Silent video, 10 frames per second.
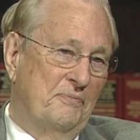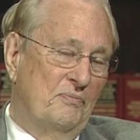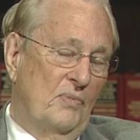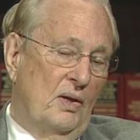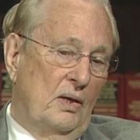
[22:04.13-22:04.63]

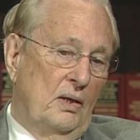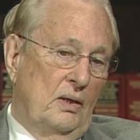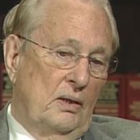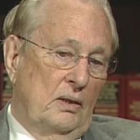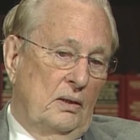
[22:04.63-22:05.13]
Yeah, okay.
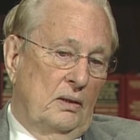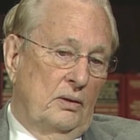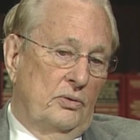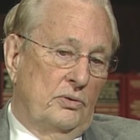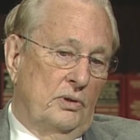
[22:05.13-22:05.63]

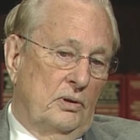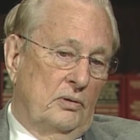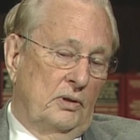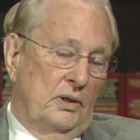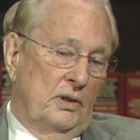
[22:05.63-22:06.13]
That's so,
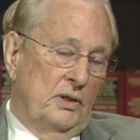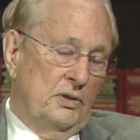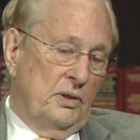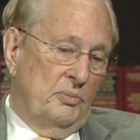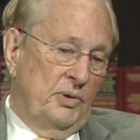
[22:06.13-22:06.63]
great. in
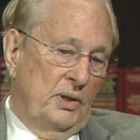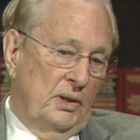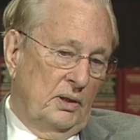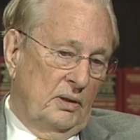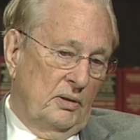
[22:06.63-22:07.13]
addition to
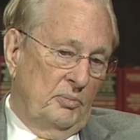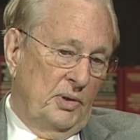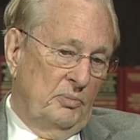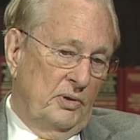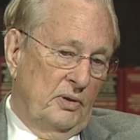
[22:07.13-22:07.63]
being a
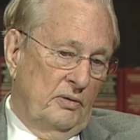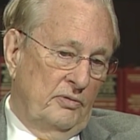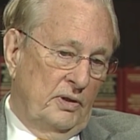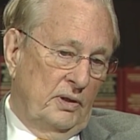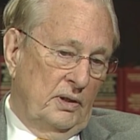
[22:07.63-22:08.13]
member
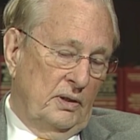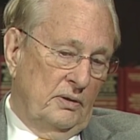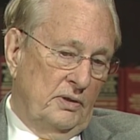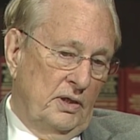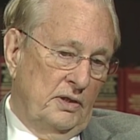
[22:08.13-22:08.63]
of
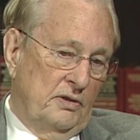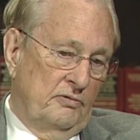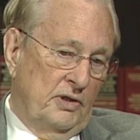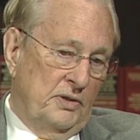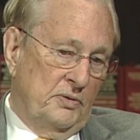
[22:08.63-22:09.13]
the Science
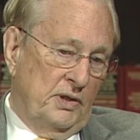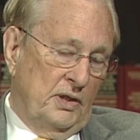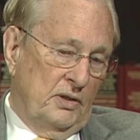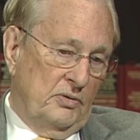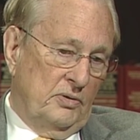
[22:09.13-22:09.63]
Advisory
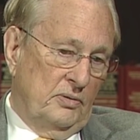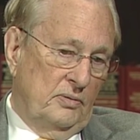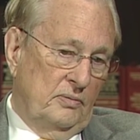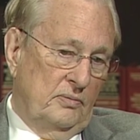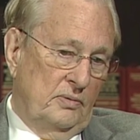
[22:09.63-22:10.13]

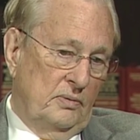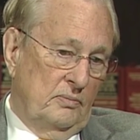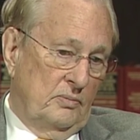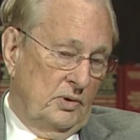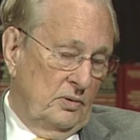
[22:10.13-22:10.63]
Council,
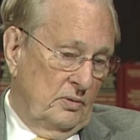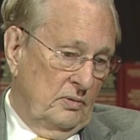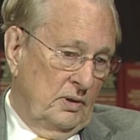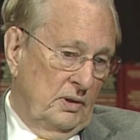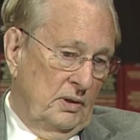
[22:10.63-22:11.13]
to
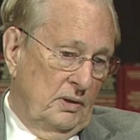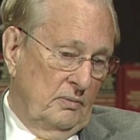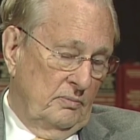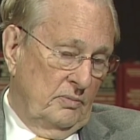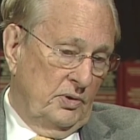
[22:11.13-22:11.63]
the
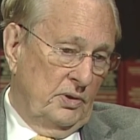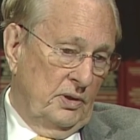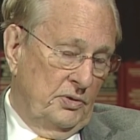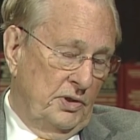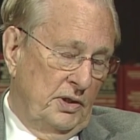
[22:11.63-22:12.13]

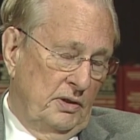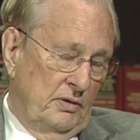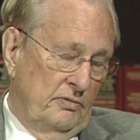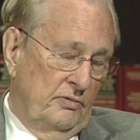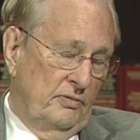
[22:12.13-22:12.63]
um,
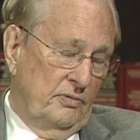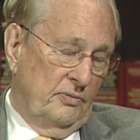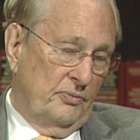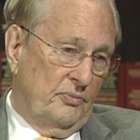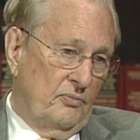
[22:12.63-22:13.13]
chair of
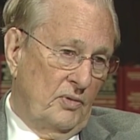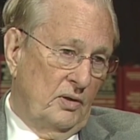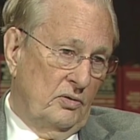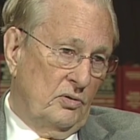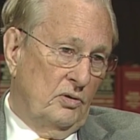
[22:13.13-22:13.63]

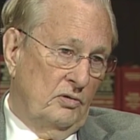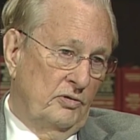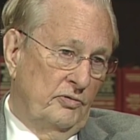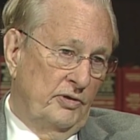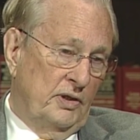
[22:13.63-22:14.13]
the
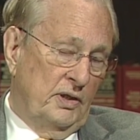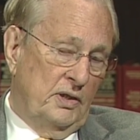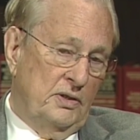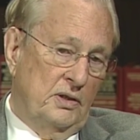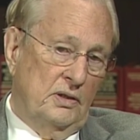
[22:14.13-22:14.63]
Skolkovo
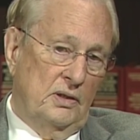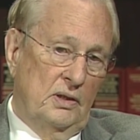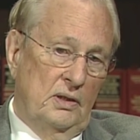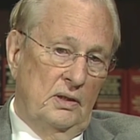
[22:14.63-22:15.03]
Foundation,